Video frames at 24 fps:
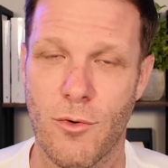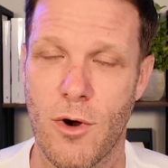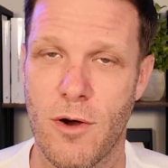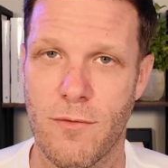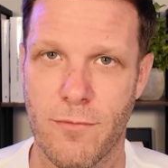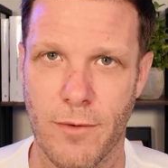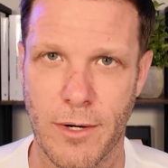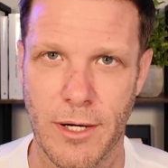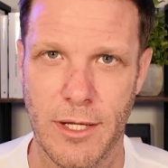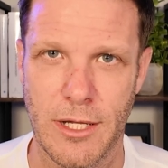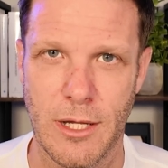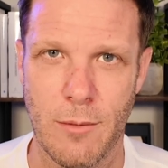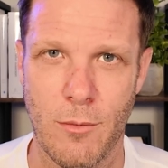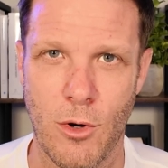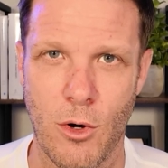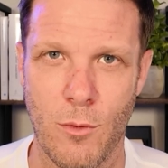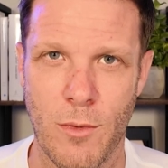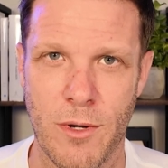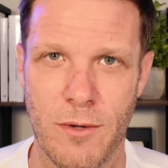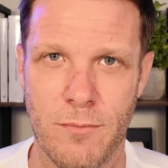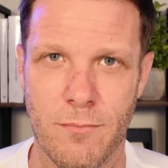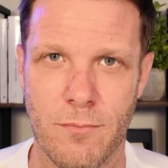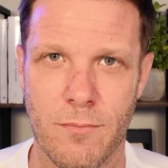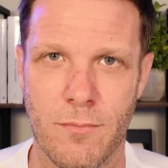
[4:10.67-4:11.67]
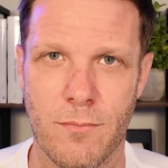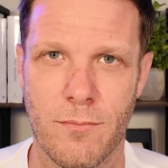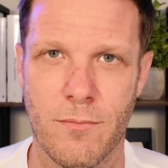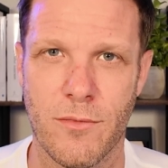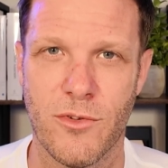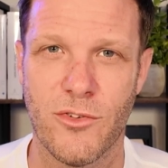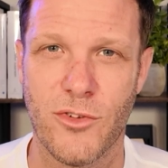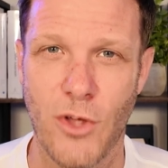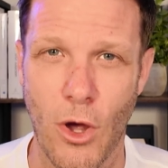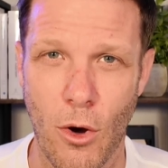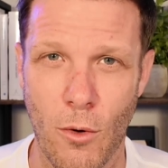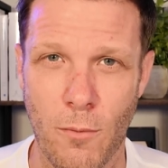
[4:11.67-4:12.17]
are offering at the moment.
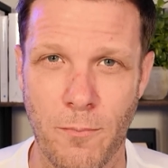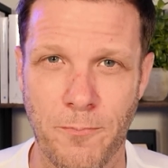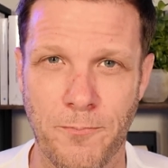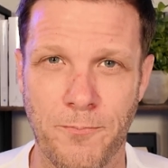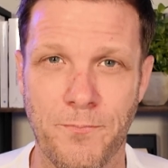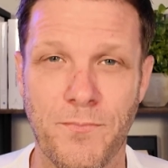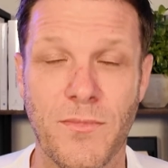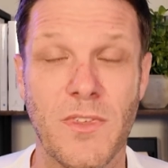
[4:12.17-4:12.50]
So,